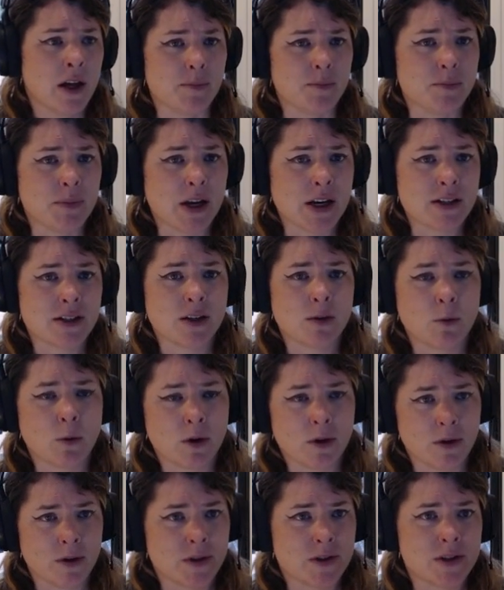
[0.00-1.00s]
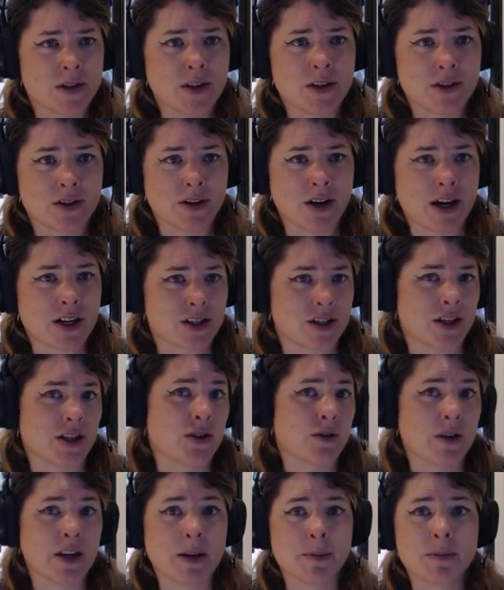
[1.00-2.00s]
Painted worlds, these are actually
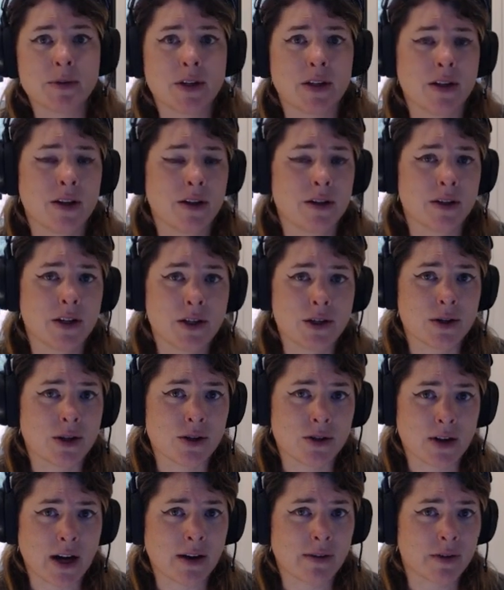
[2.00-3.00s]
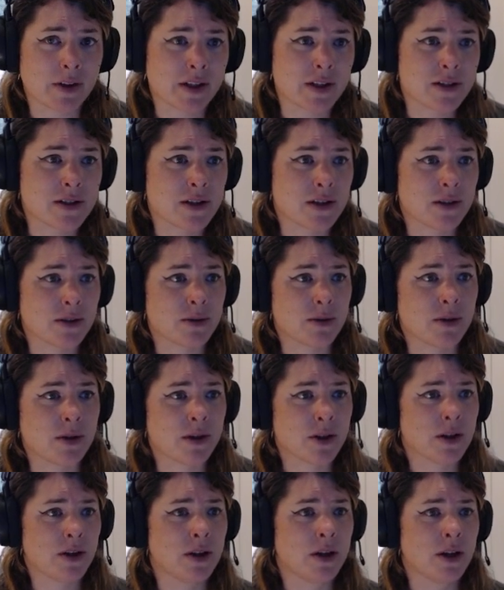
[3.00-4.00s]
dreams that you can travel into.
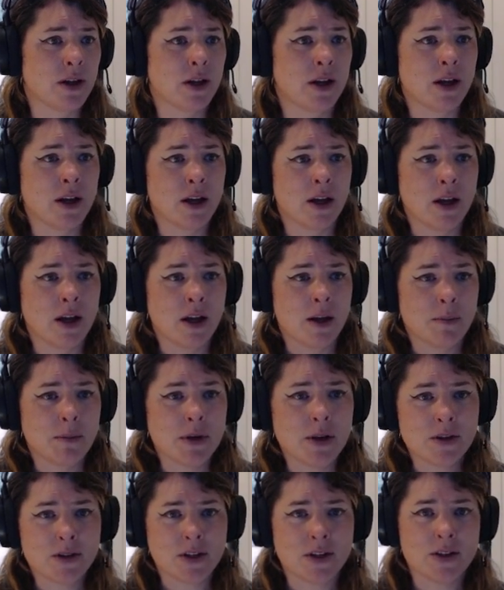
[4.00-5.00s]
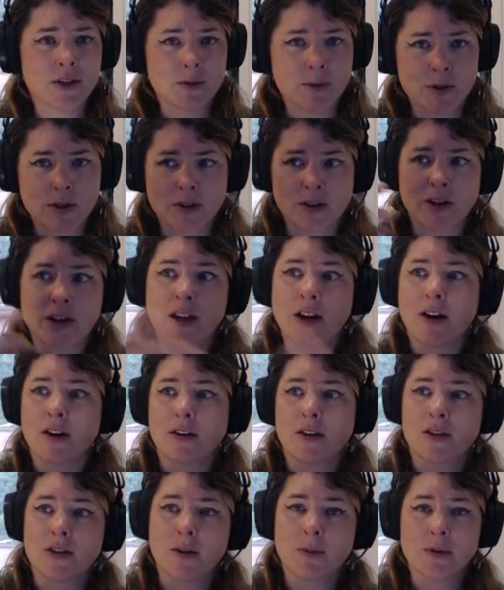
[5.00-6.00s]
Muses, which are the
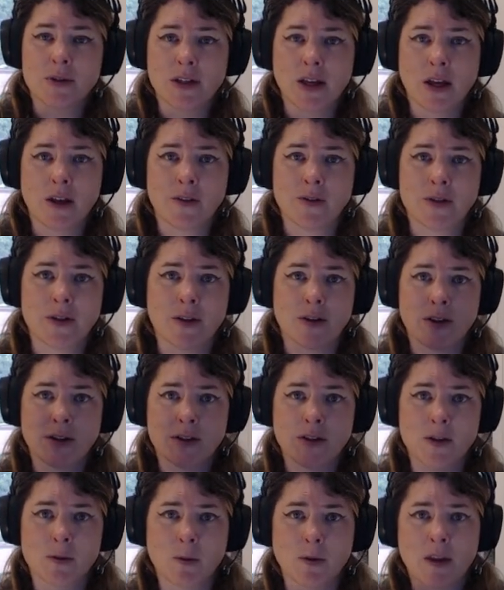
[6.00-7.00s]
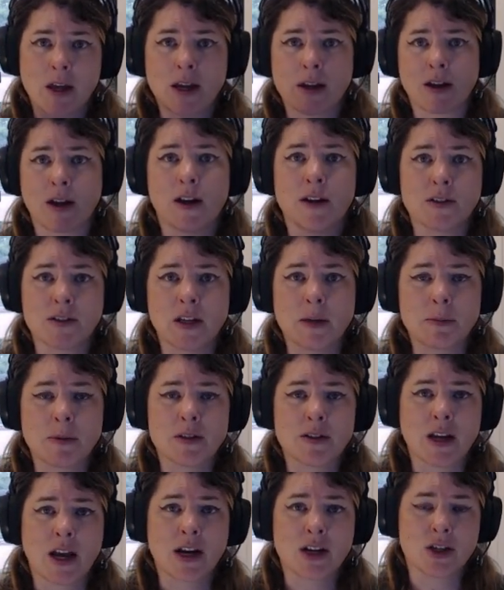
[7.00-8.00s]
characters themselves, so this is where that concept
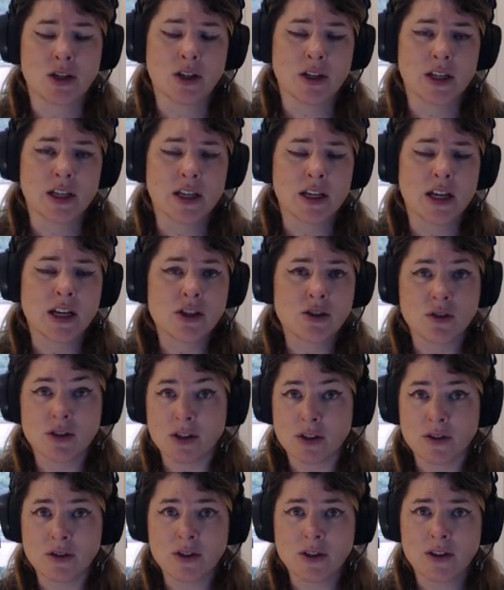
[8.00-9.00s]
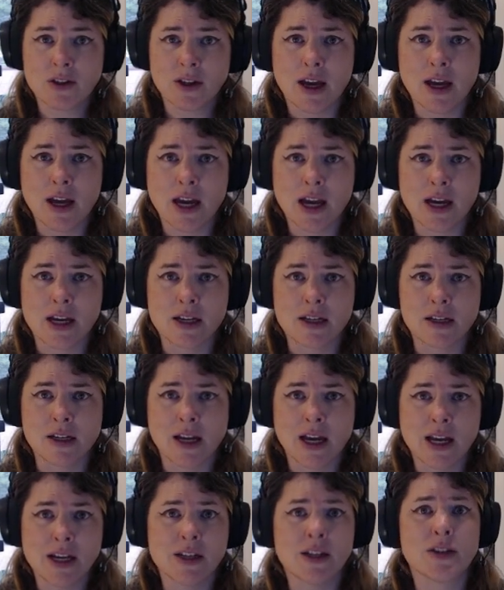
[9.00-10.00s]
is actually introduced and
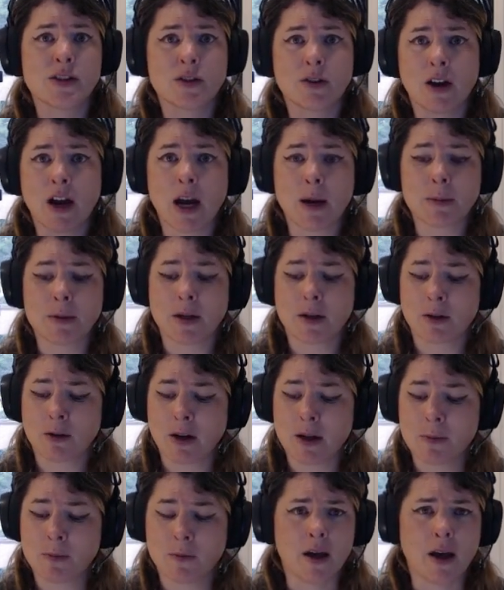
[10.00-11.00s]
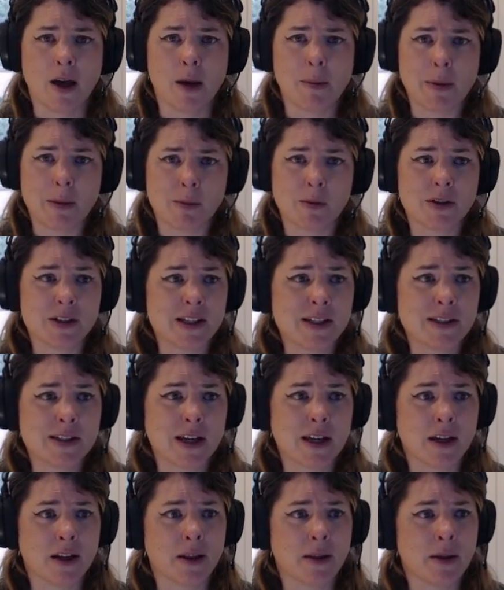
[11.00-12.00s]
described in a bit more
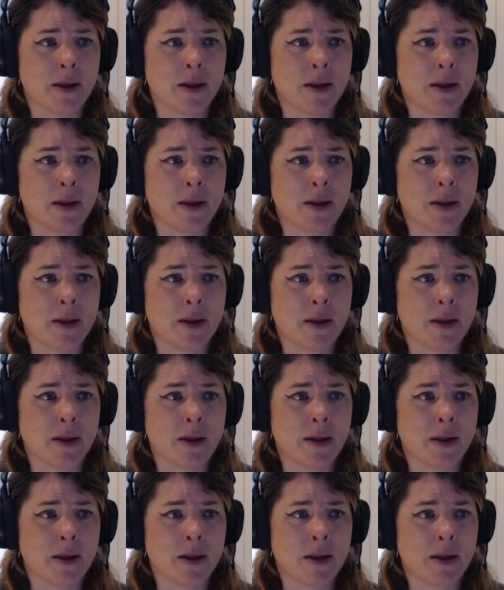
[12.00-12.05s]
detail.